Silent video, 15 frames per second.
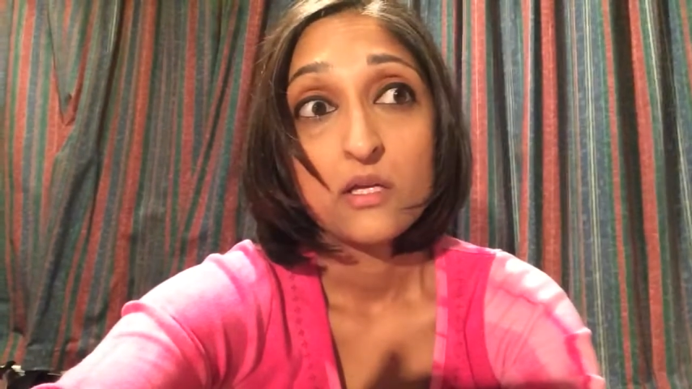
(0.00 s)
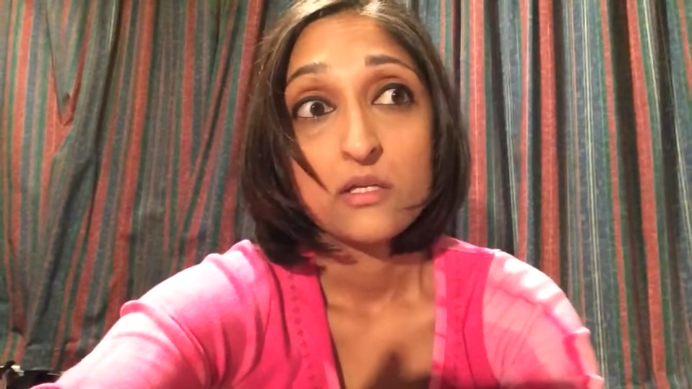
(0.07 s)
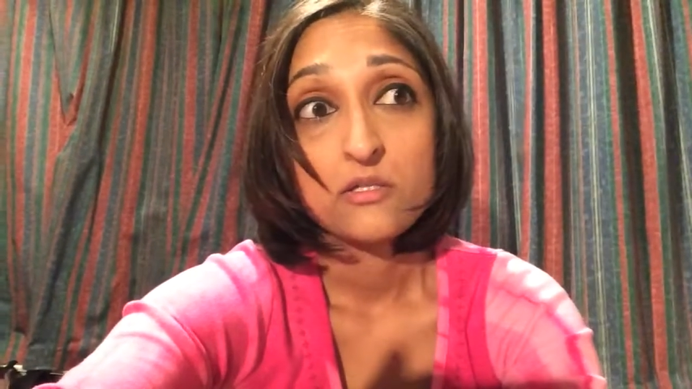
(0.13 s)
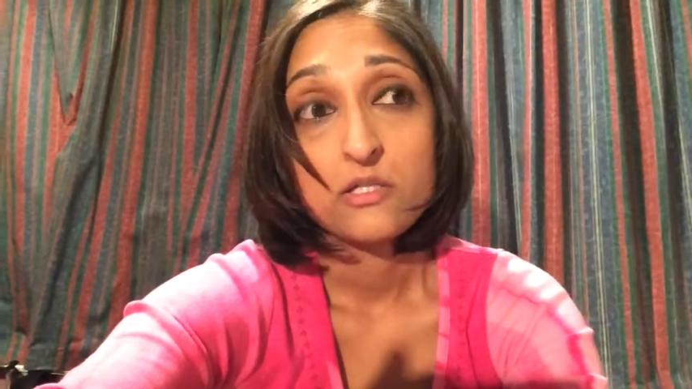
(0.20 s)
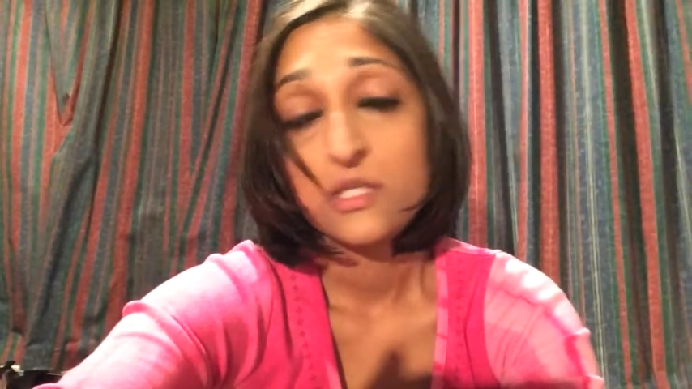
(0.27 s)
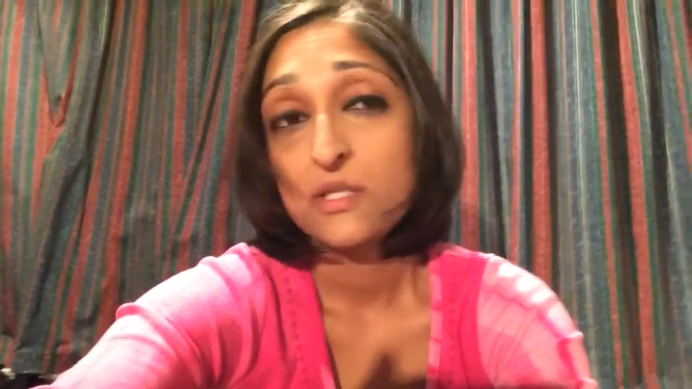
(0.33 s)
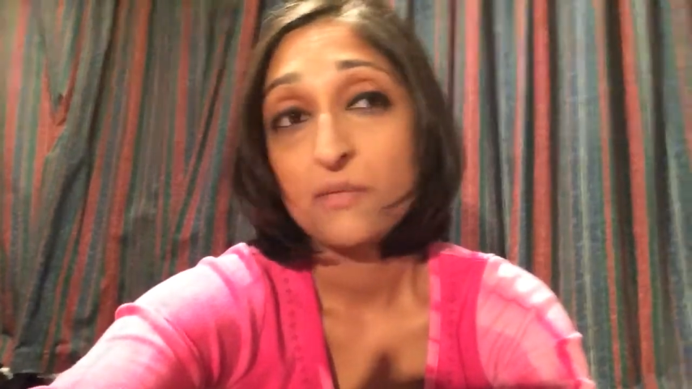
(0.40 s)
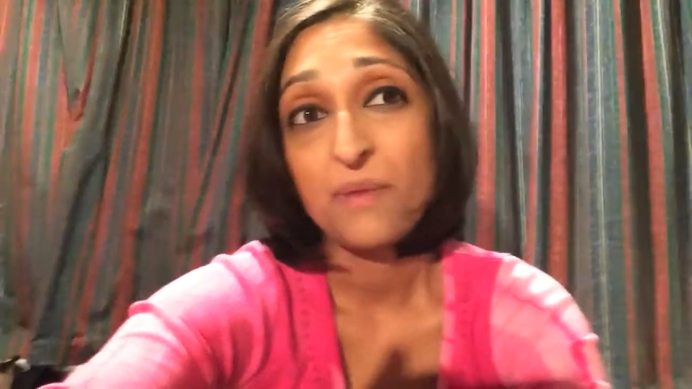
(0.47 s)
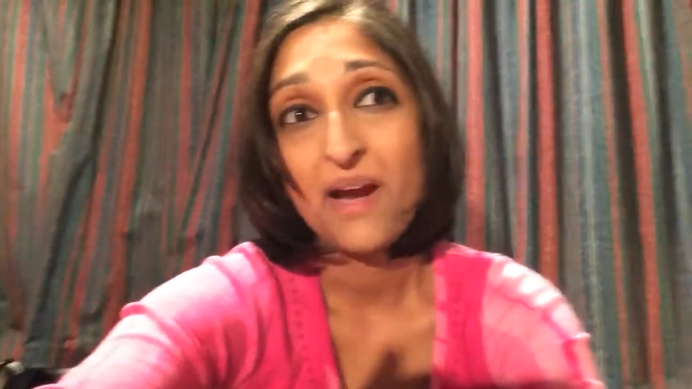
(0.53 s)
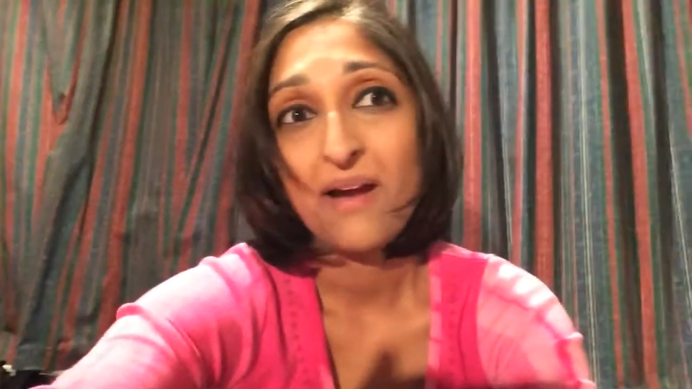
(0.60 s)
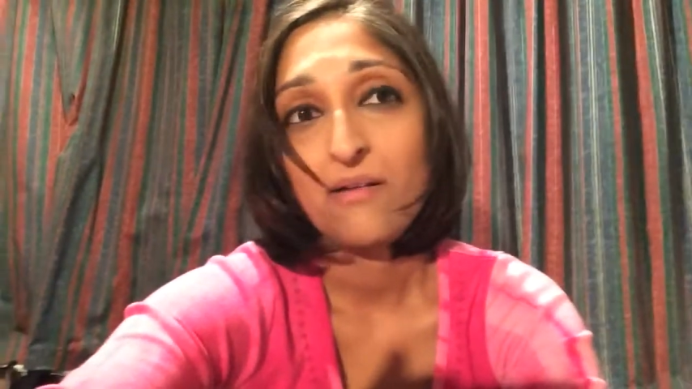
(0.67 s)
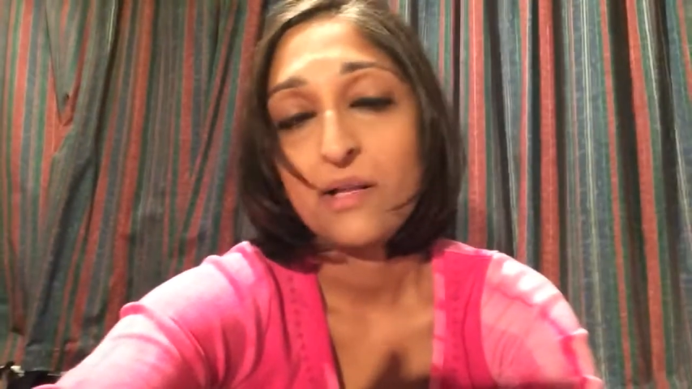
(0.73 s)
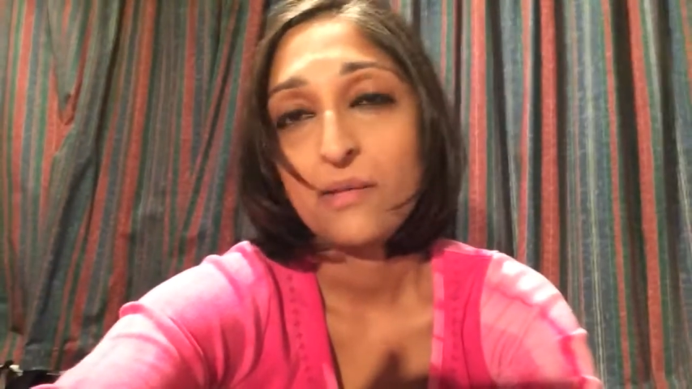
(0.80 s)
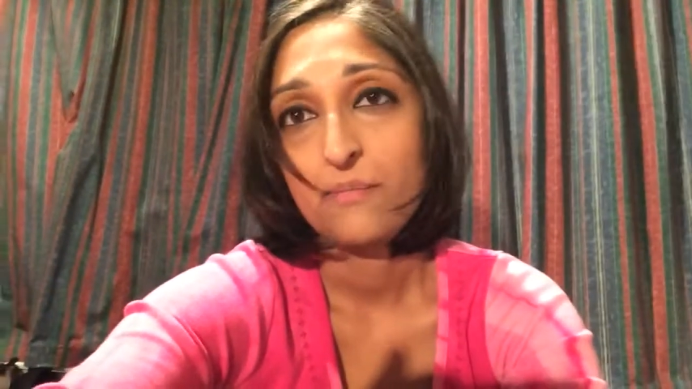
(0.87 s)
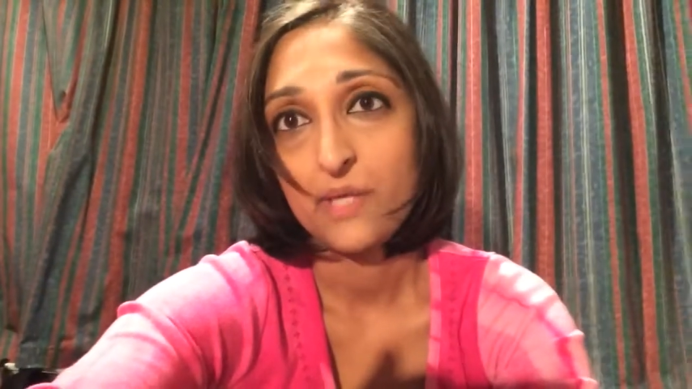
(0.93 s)
She's a
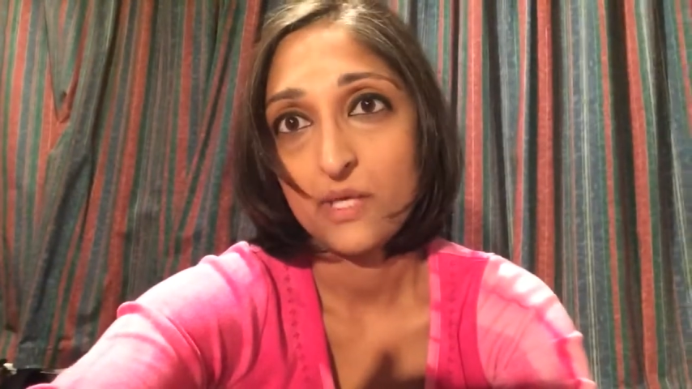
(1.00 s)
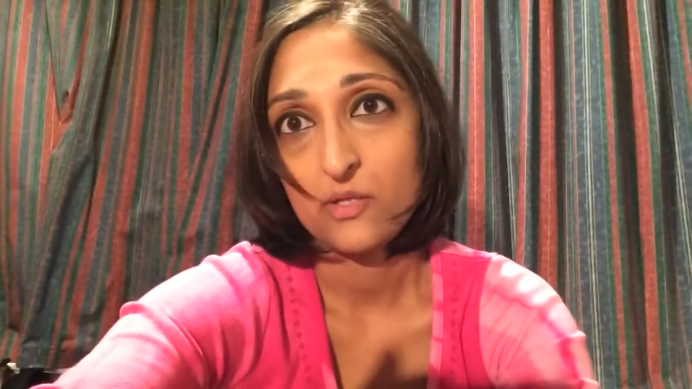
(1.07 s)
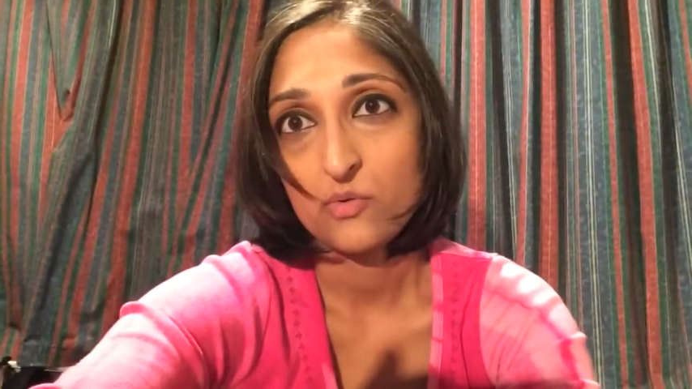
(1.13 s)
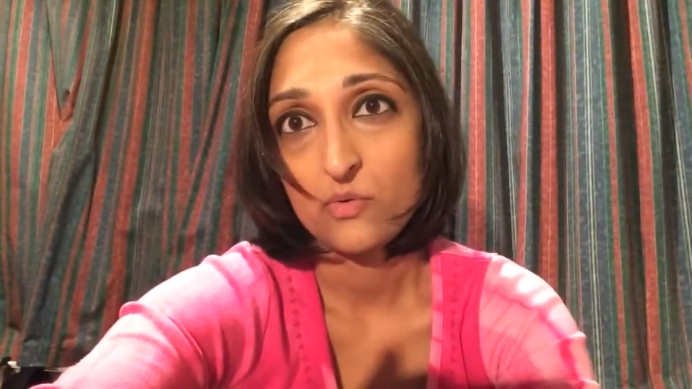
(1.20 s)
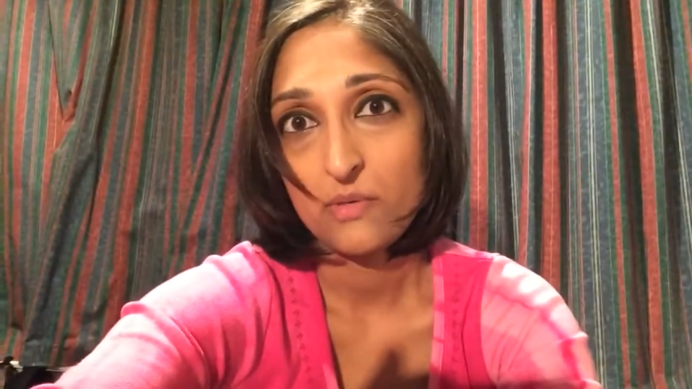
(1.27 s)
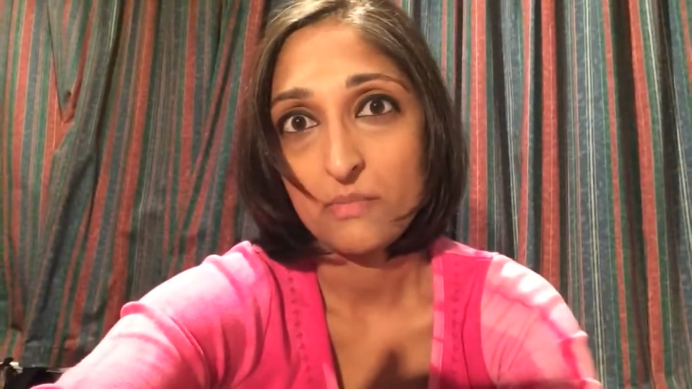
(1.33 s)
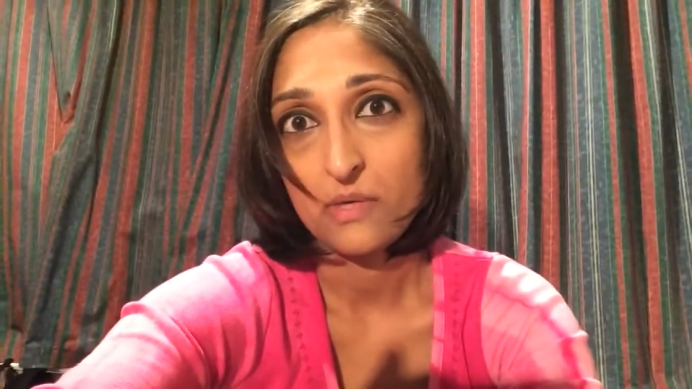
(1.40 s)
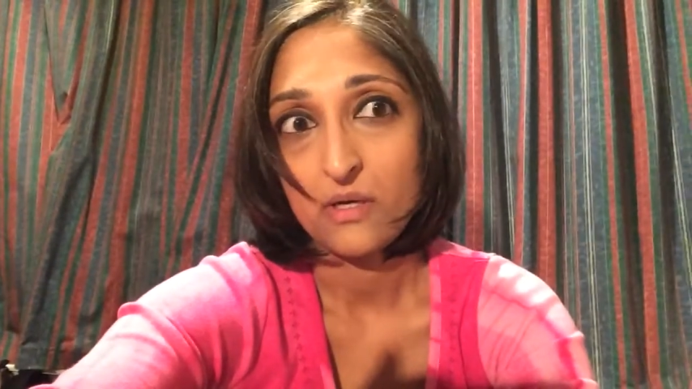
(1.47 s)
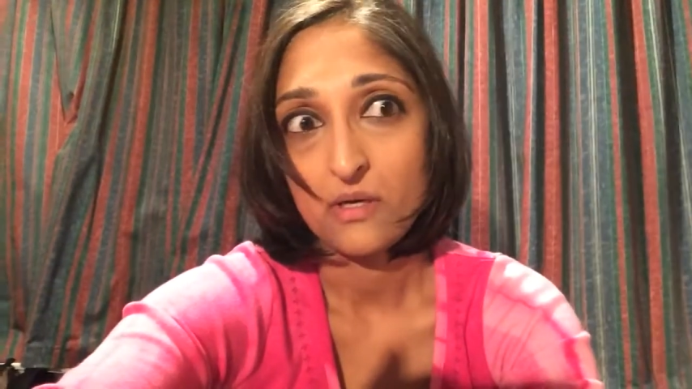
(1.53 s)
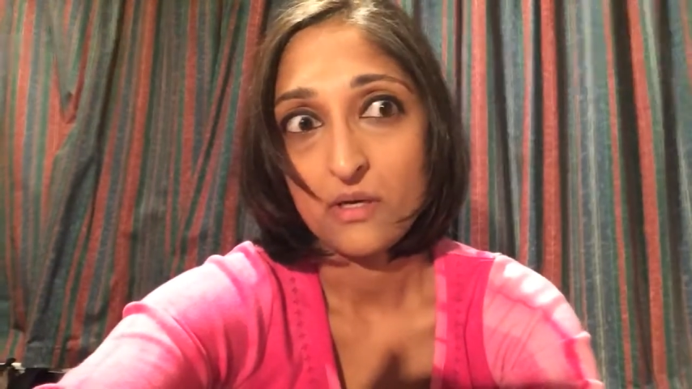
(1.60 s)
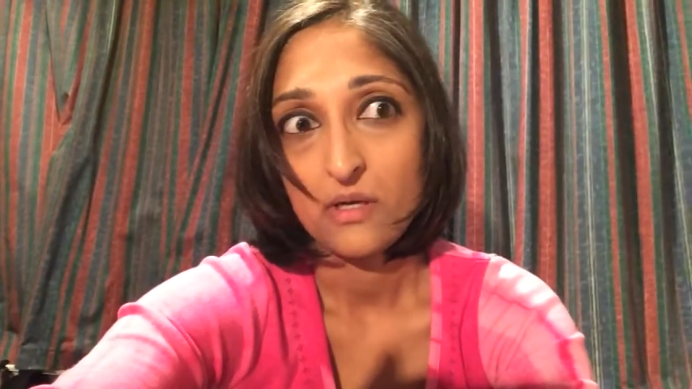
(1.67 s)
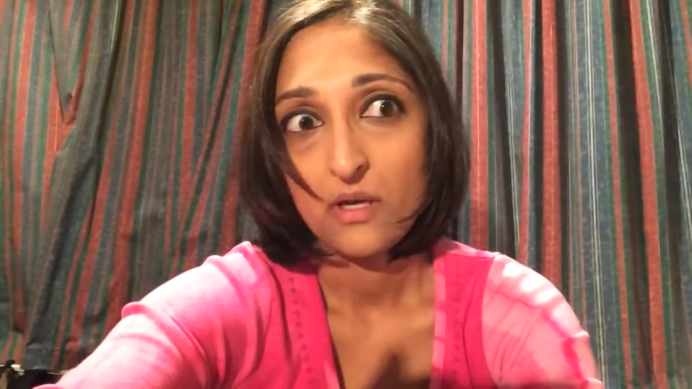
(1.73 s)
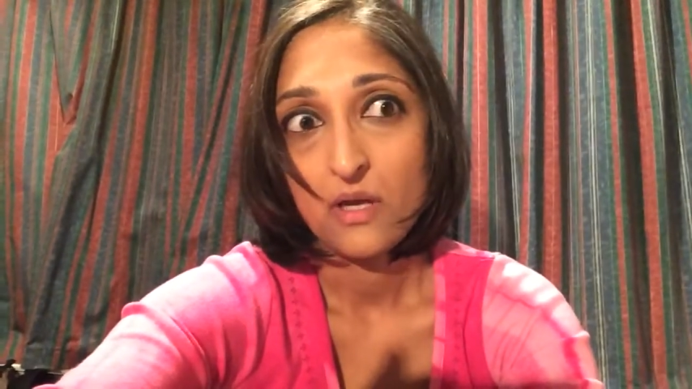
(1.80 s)
Paralympic swimmer.